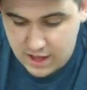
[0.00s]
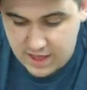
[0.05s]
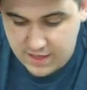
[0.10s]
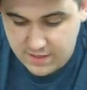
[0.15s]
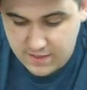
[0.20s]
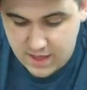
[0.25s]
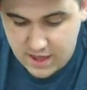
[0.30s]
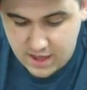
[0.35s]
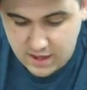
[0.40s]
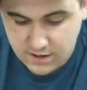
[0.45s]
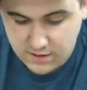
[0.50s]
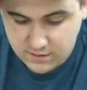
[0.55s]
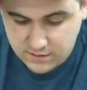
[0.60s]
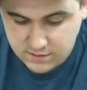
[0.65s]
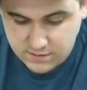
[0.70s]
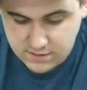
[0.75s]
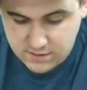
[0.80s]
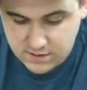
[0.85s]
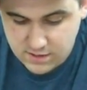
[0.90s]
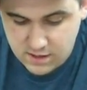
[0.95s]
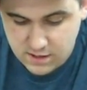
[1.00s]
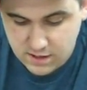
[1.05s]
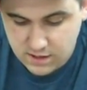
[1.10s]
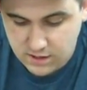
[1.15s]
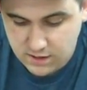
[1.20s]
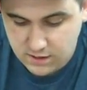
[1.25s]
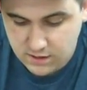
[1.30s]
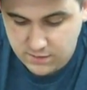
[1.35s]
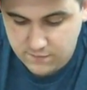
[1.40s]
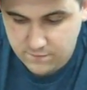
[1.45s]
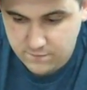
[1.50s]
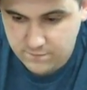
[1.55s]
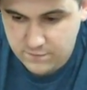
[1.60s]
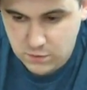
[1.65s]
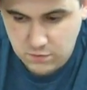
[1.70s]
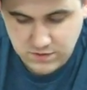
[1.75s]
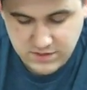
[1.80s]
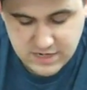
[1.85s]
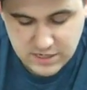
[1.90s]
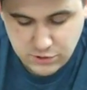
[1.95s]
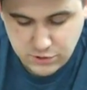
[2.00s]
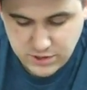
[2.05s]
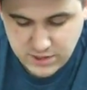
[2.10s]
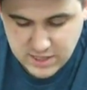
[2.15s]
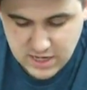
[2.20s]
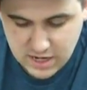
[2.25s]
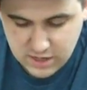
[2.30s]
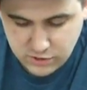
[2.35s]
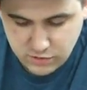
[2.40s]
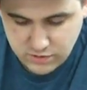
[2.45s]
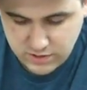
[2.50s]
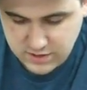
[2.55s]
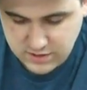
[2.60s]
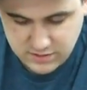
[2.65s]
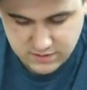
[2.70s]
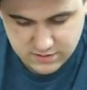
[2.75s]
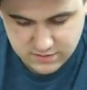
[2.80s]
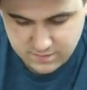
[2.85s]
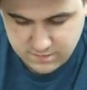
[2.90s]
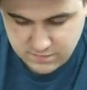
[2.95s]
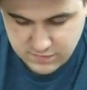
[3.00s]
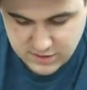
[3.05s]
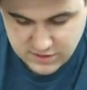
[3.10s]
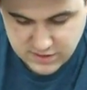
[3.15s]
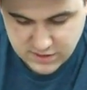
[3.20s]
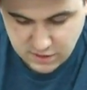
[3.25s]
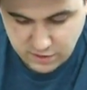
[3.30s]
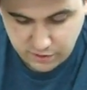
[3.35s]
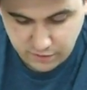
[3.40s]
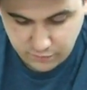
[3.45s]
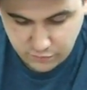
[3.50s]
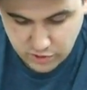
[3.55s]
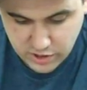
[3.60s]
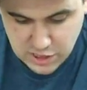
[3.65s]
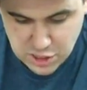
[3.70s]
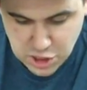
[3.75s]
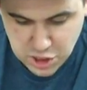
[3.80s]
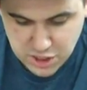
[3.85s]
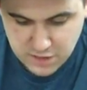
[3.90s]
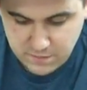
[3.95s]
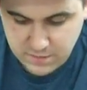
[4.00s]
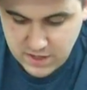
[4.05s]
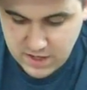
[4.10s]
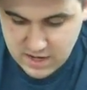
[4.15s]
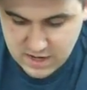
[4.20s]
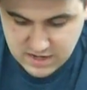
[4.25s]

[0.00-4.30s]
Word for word: And then the Forward Sentries Doctrine is, is still pretty cheap.